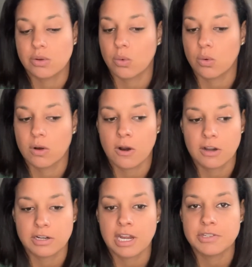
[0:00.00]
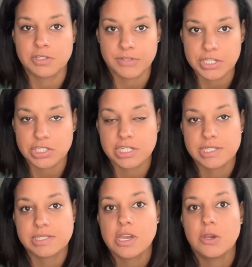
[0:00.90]
or art
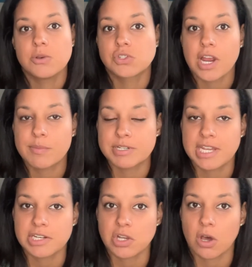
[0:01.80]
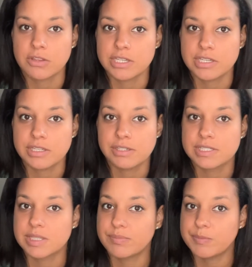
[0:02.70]
conservationist who's trying to protect all these